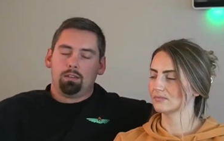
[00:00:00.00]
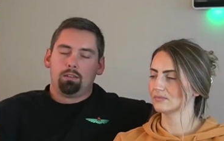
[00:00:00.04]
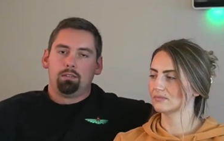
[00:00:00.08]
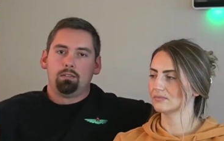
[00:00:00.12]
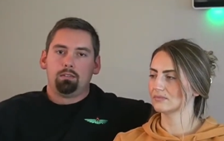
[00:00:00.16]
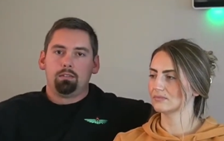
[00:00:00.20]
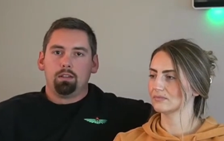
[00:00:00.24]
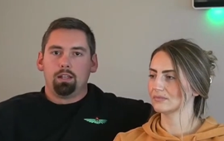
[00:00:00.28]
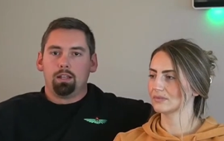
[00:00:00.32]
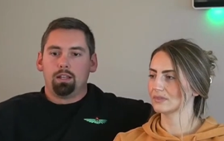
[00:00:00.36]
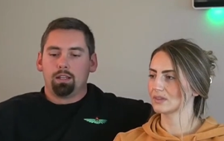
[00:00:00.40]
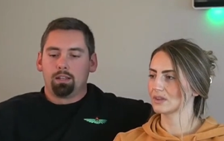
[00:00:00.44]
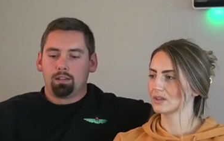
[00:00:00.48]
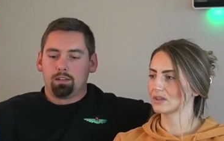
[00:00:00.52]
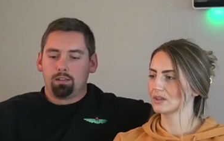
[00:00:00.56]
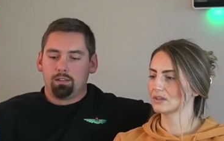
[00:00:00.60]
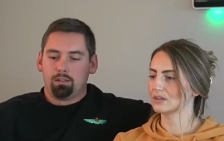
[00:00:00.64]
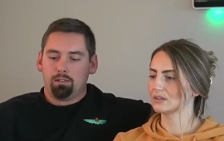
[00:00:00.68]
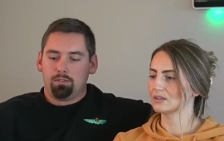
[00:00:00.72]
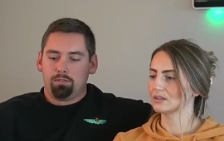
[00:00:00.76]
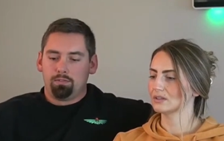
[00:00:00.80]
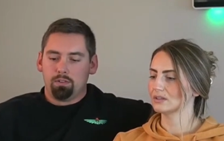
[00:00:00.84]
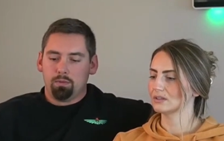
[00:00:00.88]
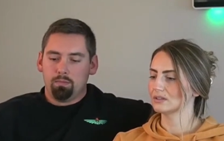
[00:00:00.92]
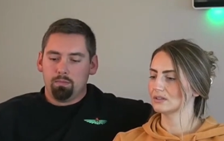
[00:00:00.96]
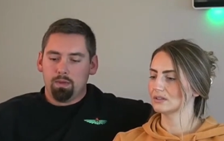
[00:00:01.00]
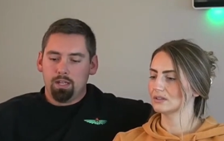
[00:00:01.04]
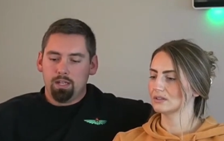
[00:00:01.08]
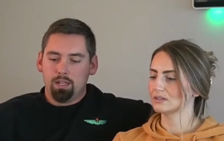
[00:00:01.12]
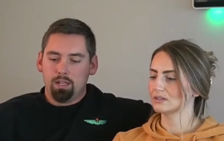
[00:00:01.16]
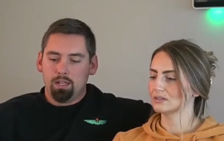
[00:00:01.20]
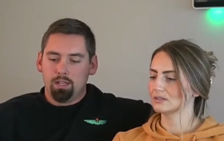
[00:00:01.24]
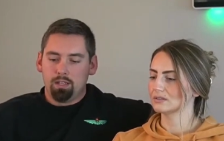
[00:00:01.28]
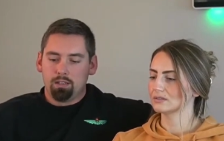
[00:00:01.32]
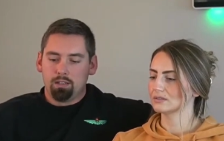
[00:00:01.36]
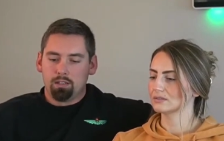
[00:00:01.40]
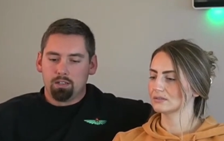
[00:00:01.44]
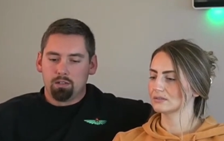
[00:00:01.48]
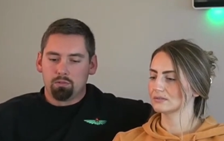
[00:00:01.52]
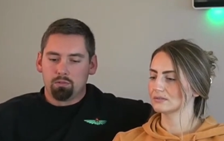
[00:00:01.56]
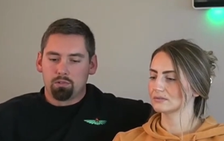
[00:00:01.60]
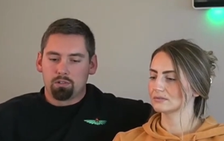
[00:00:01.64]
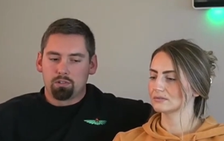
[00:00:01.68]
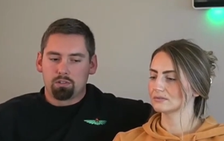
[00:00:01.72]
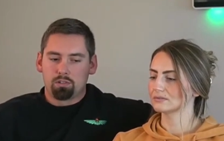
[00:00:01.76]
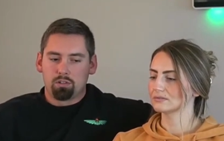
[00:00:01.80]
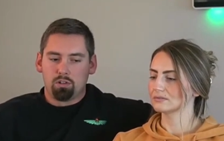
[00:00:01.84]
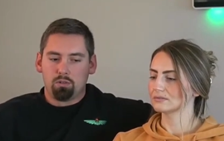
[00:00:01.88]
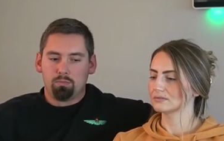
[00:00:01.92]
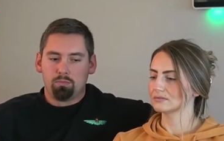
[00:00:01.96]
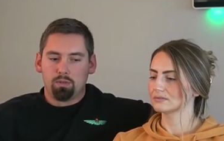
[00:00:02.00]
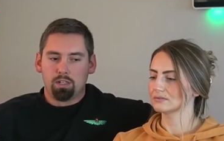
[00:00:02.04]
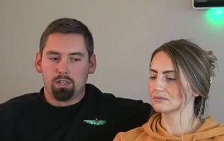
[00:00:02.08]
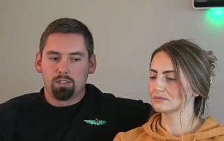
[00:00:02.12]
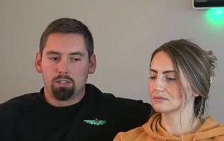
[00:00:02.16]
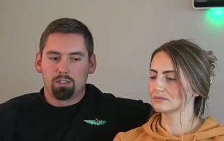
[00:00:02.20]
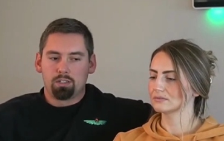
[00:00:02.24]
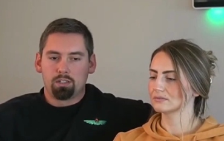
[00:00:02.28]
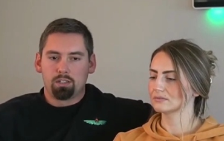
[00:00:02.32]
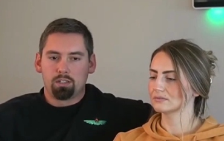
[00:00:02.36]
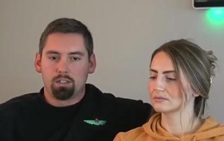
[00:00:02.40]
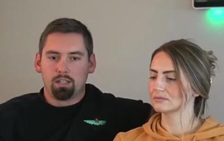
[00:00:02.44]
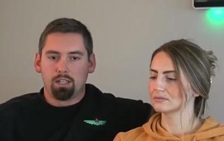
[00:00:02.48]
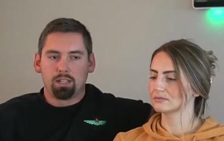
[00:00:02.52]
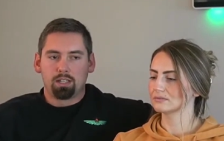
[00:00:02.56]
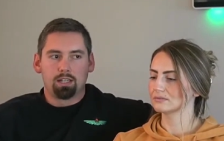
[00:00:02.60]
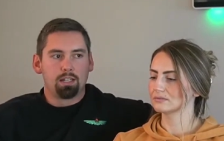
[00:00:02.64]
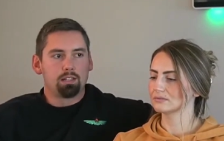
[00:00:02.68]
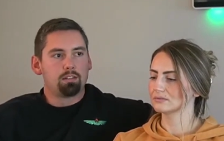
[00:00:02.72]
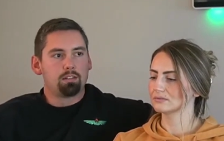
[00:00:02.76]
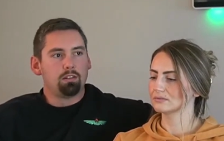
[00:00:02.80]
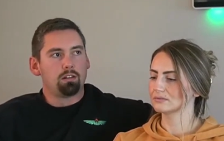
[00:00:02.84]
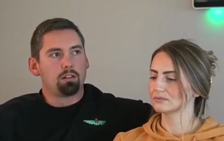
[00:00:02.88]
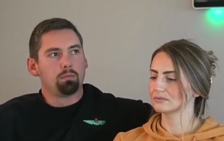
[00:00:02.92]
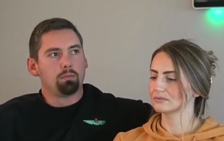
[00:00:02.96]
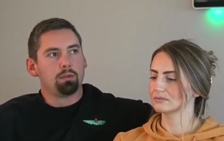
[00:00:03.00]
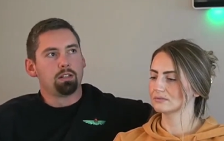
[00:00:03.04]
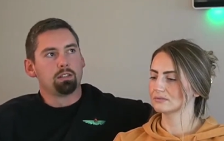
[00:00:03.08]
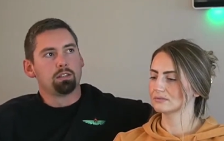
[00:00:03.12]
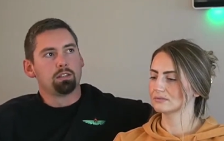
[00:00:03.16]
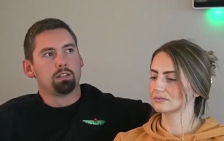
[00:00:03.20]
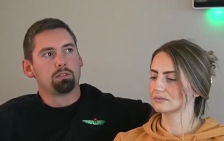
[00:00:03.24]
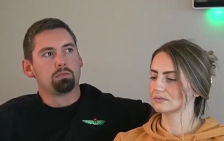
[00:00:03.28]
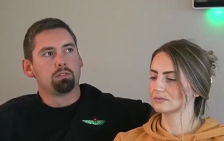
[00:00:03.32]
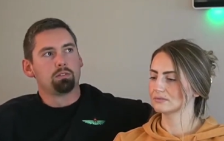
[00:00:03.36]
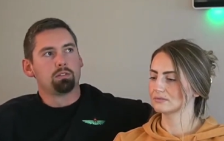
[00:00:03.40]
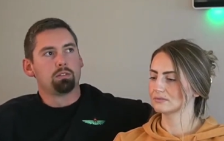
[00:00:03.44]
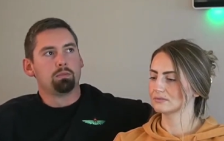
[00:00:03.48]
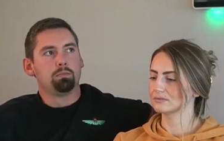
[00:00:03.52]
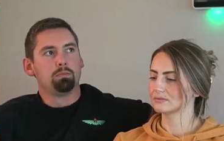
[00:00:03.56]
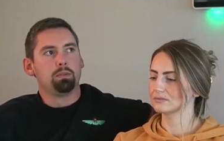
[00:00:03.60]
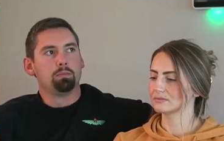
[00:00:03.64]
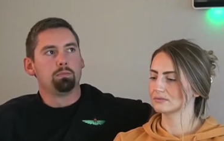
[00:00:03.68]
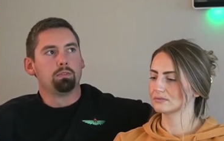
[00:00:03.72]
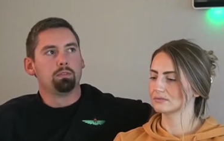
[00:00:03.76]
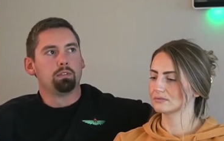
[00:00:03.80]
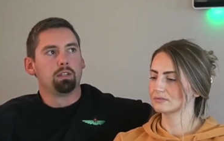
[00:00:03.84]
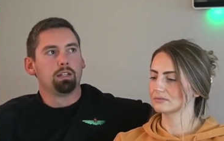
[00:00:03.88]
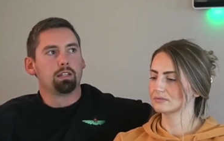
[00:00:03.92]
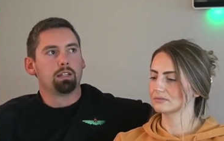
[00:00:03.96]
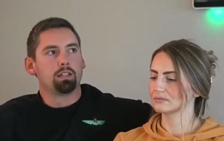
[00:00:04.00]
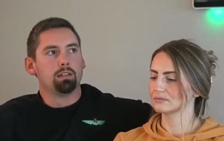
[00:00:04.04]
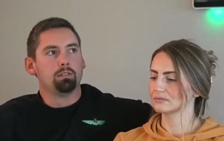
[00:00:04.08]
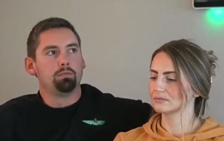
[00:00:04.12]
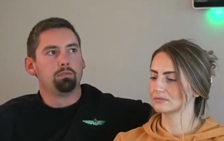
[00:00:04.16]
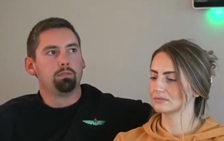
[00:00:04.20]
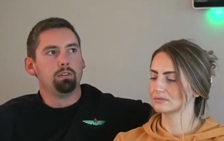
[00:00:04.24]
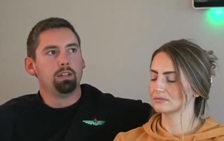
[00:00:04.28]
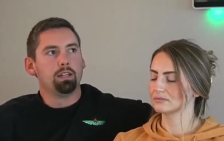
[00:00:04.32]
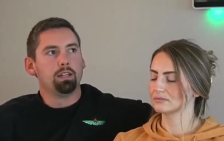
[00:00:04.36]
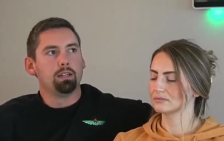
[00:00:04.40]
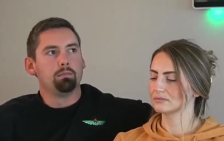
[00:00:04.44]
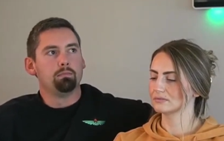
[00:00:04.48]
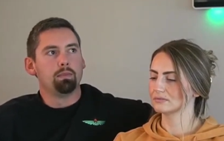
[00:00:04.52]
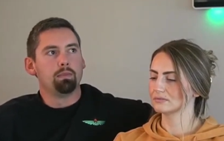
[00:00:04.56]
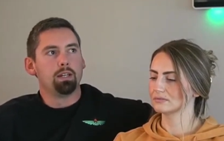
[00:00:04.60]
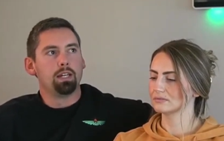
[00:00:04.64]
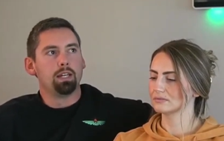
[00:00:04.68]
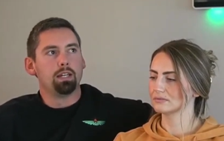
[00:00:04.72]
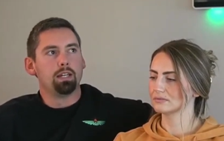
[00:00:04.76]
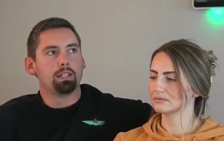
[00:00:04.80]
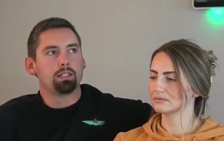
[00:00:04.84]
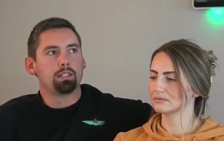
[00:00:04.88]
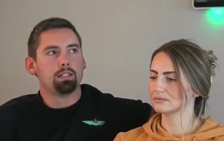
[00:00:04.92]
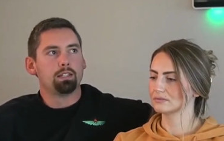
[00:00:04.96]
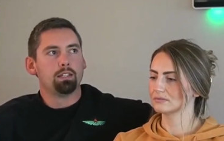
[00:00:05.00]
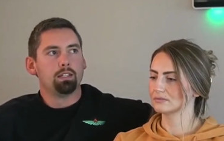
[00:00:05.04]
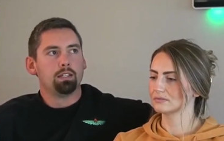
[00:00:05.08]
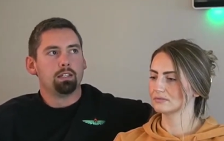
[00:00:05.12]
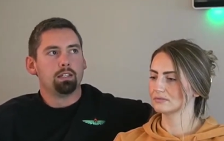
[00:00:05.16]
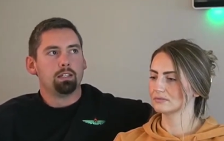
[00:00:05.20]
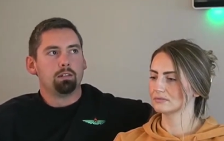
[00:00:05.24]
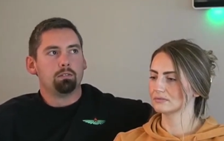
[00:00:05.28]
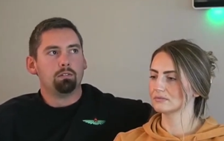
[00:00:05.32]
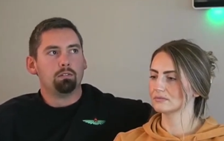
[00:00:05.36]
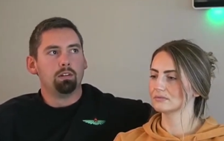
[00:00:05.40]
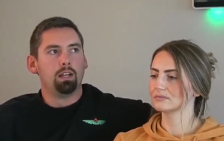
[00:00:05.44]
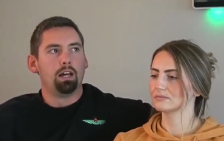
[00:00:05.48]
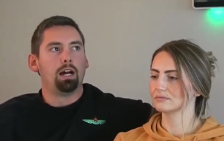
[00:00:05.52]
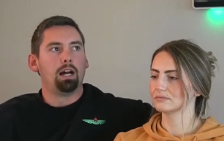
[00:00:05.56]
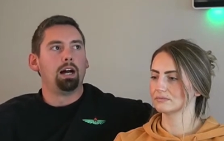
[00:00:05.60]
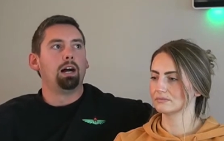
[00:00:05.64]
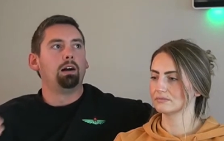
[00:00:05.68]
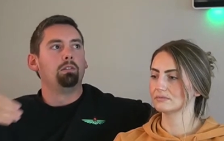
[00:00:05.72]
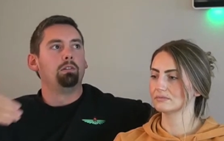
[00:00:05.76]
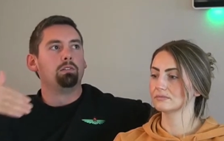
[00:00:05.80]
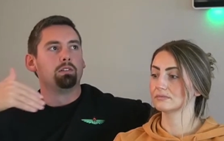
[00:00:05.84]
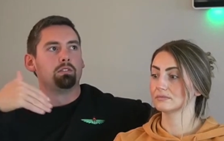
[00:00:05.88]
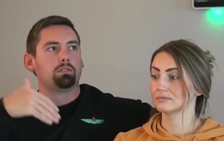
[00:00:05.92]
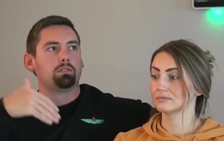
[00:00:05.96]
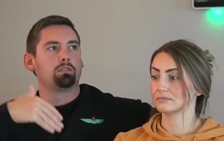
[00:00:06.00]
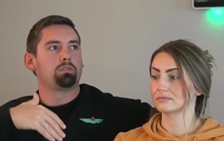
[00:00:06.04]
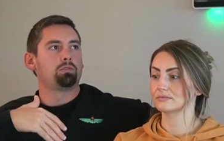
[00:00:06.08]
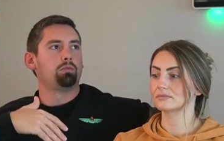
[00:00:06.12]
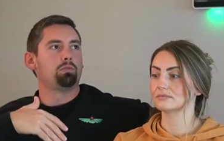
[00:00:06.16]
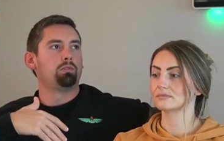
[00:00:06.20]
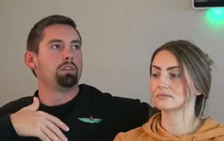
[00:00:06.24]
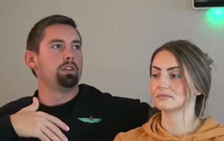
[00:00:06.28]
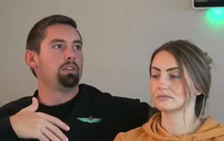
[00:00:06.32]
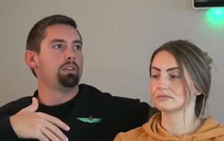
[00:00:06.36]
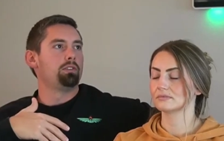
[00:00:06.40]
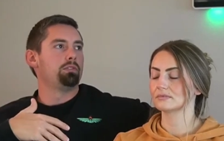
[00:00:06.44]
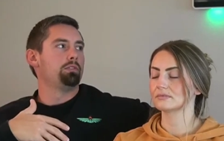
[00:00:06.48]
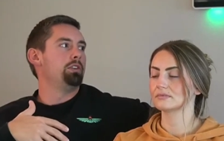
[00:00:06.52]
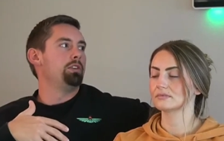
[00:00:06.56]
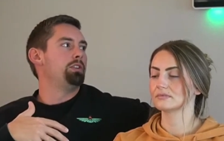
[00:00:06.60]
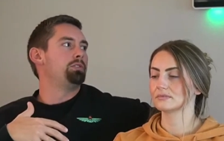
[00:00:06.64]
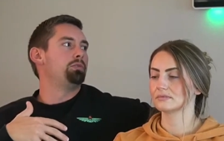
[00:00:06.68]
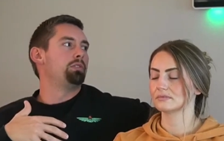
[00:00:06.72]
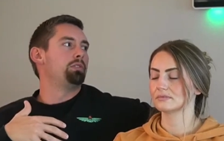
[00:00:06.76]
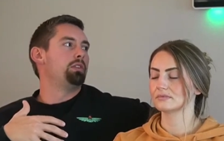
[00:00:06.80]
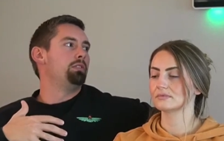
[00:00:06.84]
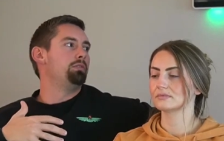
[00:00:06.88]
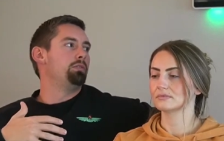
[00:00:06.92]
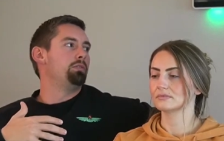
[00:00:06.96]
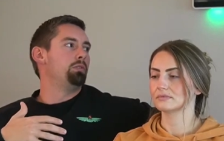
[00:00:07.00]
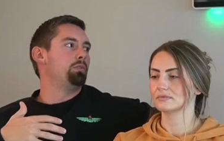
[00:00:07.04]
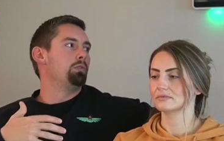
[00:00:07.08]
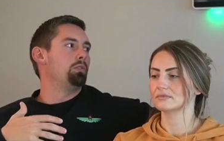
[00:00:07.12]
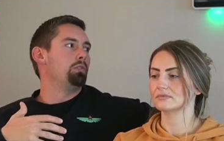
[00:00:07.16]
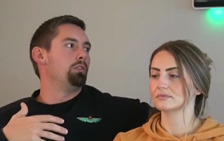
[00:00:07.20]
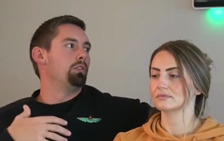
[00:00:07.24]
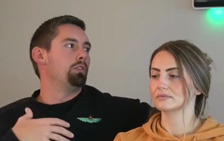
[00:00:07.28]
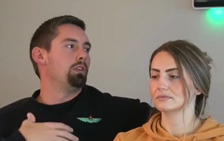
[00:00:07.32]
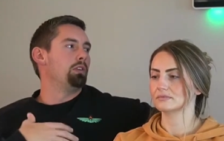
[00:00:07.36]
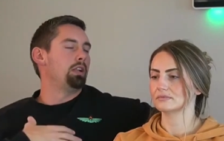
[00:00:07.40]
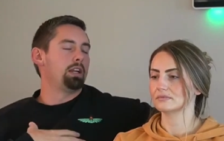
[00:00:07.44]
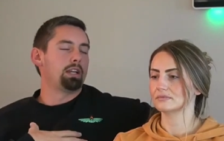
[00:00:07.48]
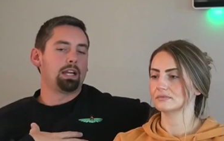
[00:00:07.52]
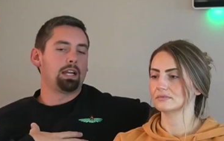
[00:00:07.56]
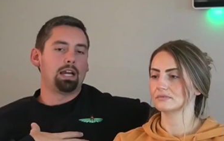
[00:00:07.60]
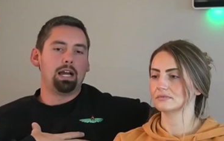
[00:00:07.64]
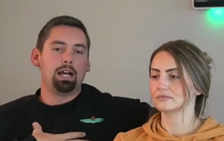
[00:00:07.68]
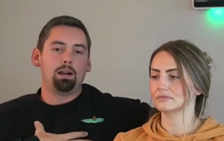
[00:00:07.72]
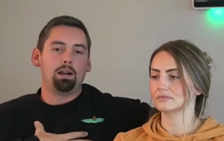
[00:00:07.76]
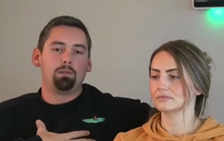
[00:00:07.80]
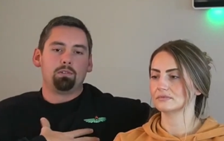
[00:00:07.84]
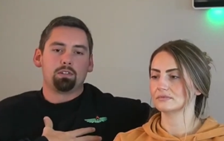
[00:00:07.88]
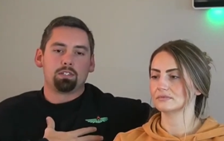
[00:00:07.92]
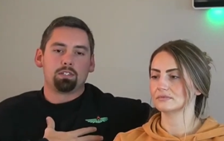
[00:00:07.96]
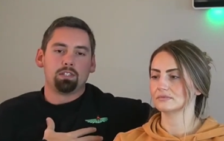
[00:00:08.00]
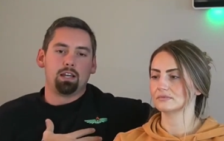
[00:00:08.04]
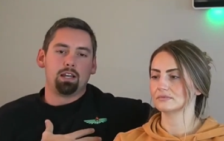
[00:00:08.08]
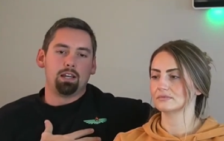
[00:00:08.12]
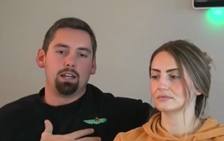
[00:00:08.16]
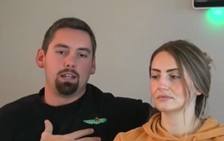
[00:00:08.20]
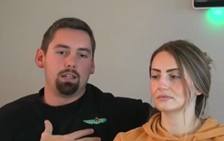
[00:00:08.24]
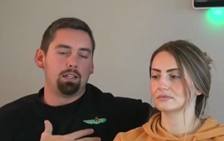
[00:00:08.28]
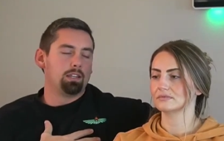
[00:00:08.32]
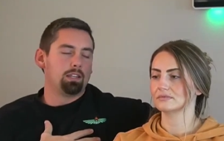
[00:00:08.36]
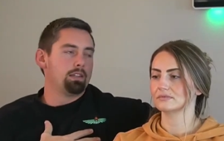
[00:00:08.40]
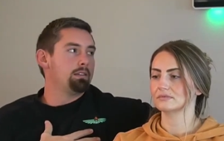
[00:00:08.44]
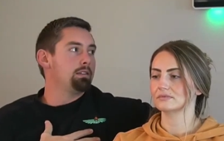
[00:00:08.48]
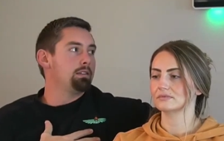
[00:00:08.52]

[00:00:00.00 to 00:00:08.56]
Speaker 1: like for me there was so much like I talk about this with some people like if we had met when I was 23, 24, like yeah. I was not